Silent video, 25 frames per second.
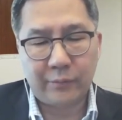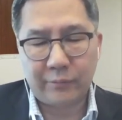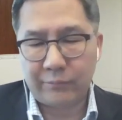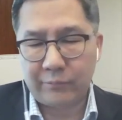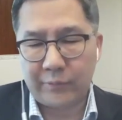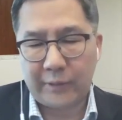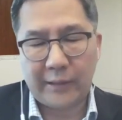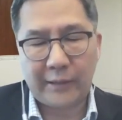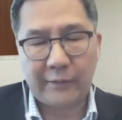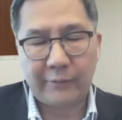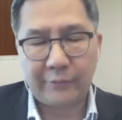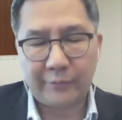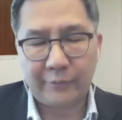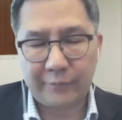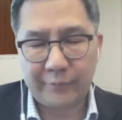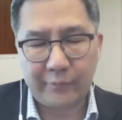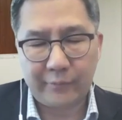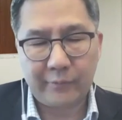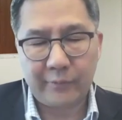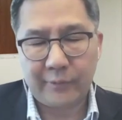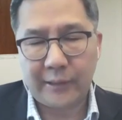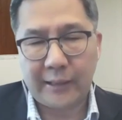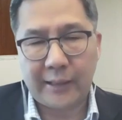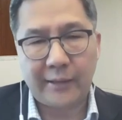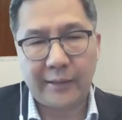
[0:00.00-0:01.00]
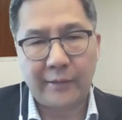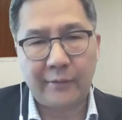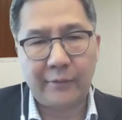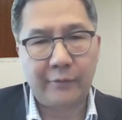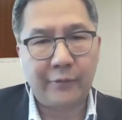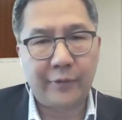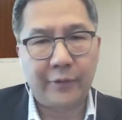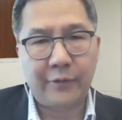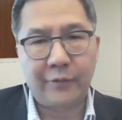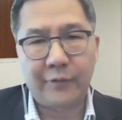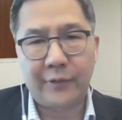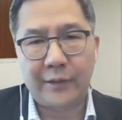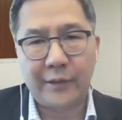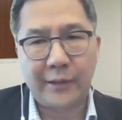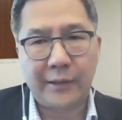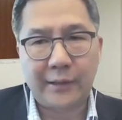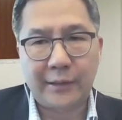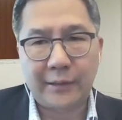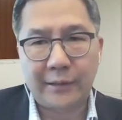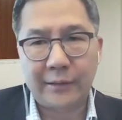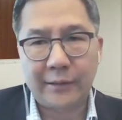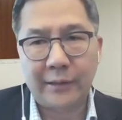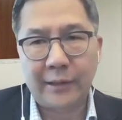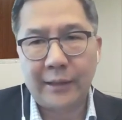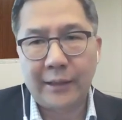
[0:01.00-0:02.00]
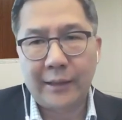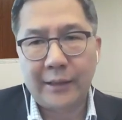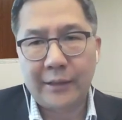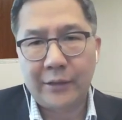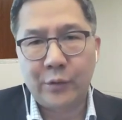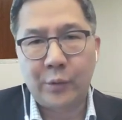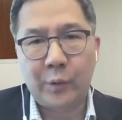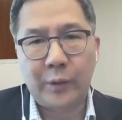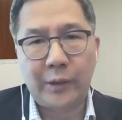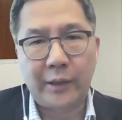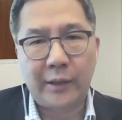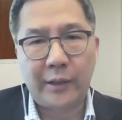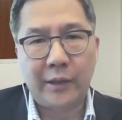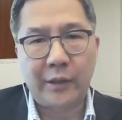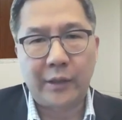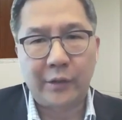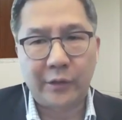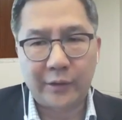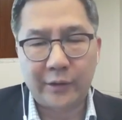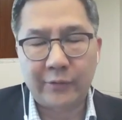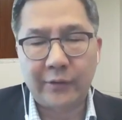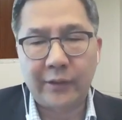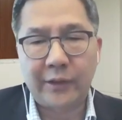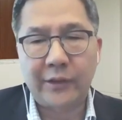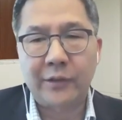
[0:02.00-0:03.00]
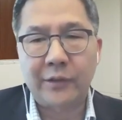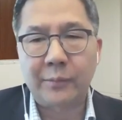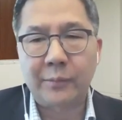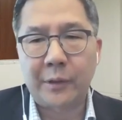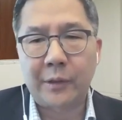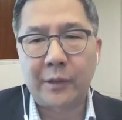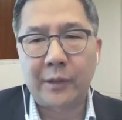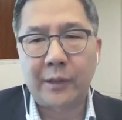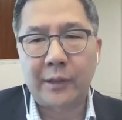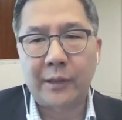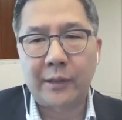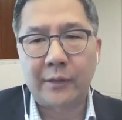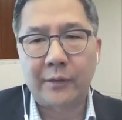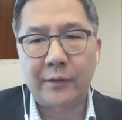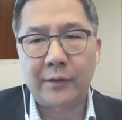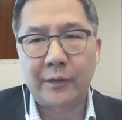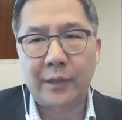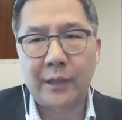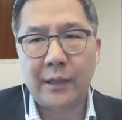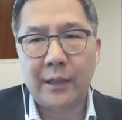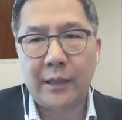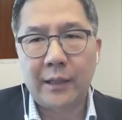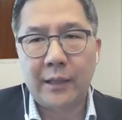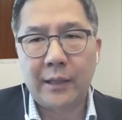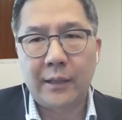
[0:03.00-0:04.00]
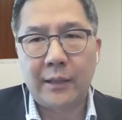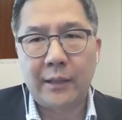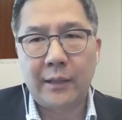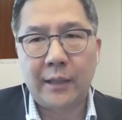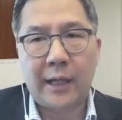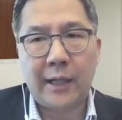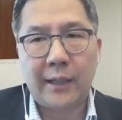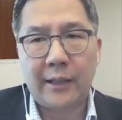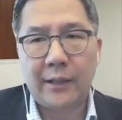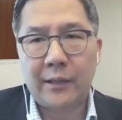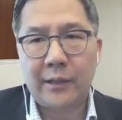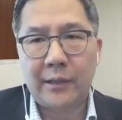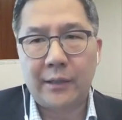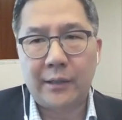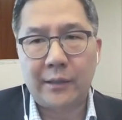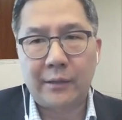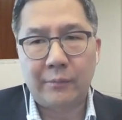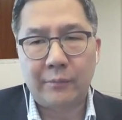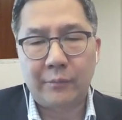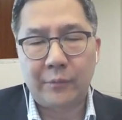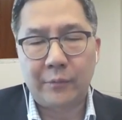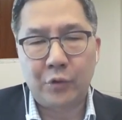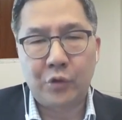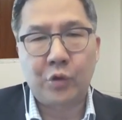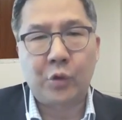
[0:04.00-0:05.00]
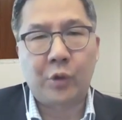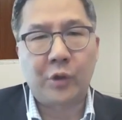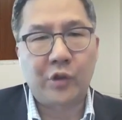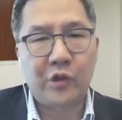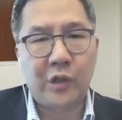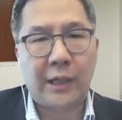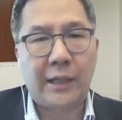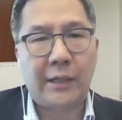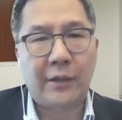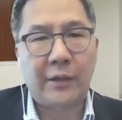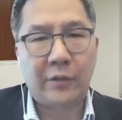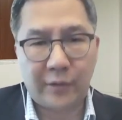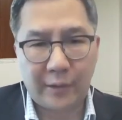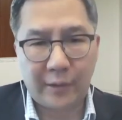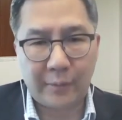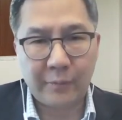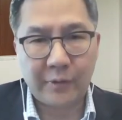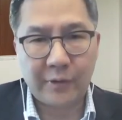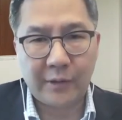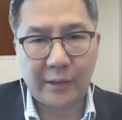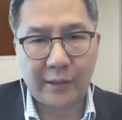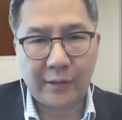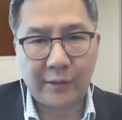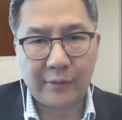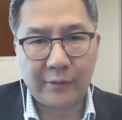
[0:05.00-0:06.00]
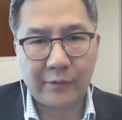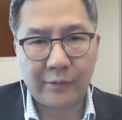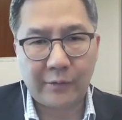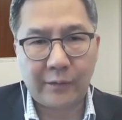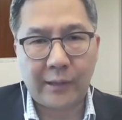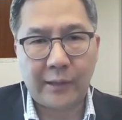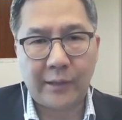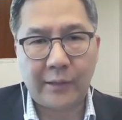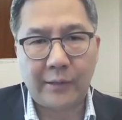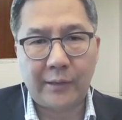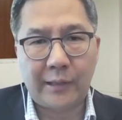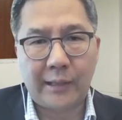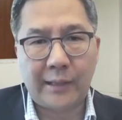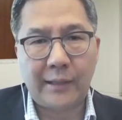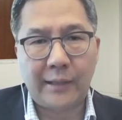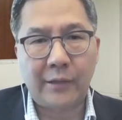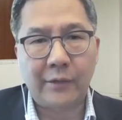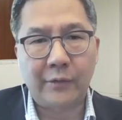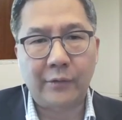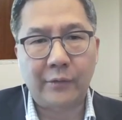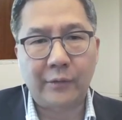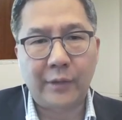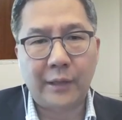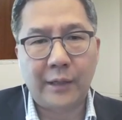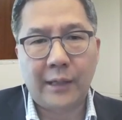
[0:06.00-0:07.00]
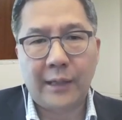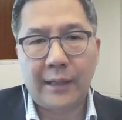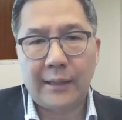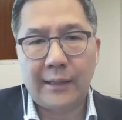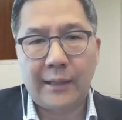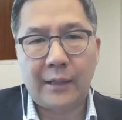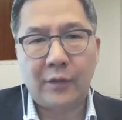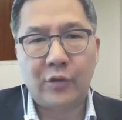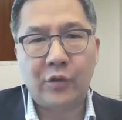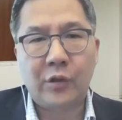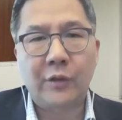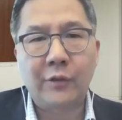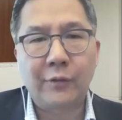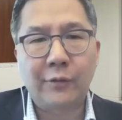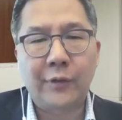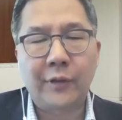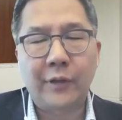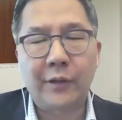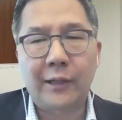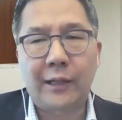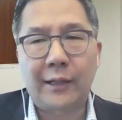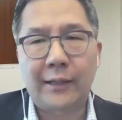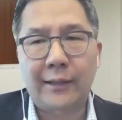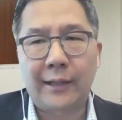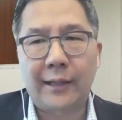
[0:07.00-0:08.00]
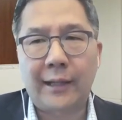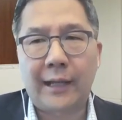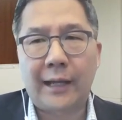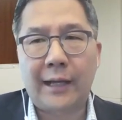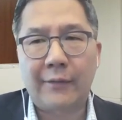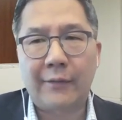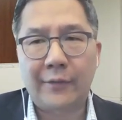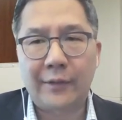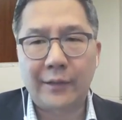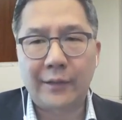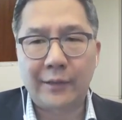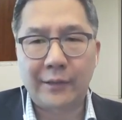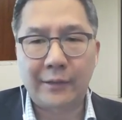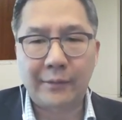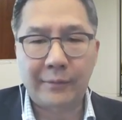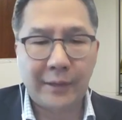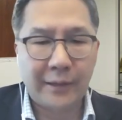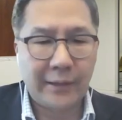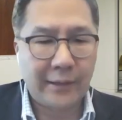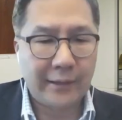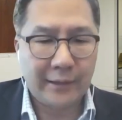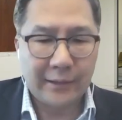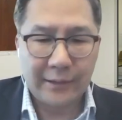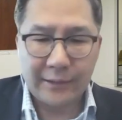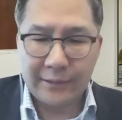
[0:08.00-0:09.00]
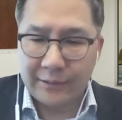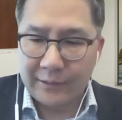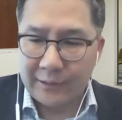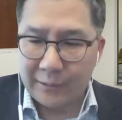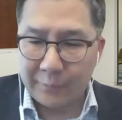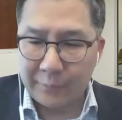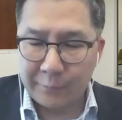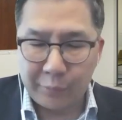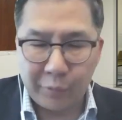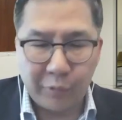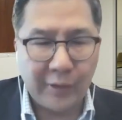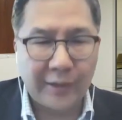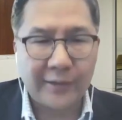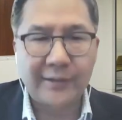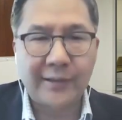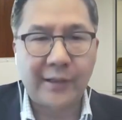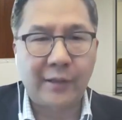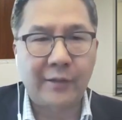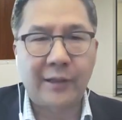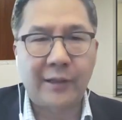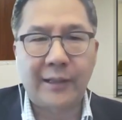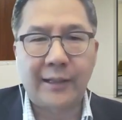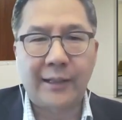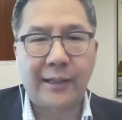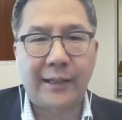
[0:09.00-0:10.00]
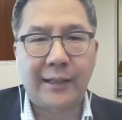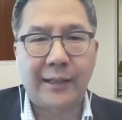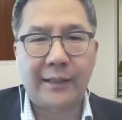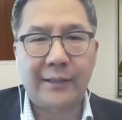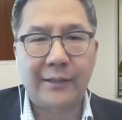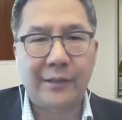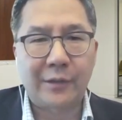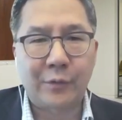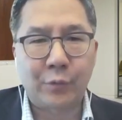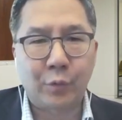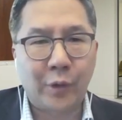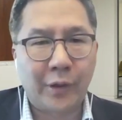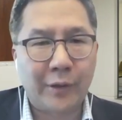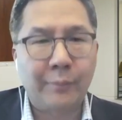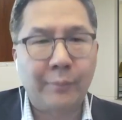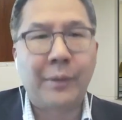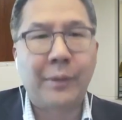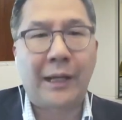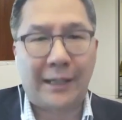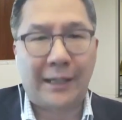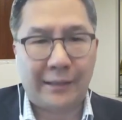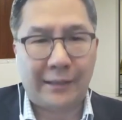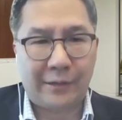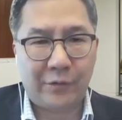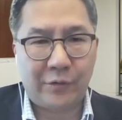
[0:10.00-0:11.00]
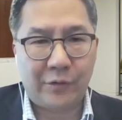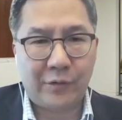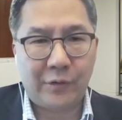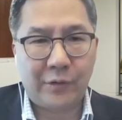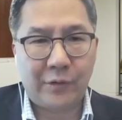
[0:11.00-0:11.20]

have 10, 15, 20 years of experience not to shortchange themselves, right? They shouldn't feel like they have to compress everything into one page.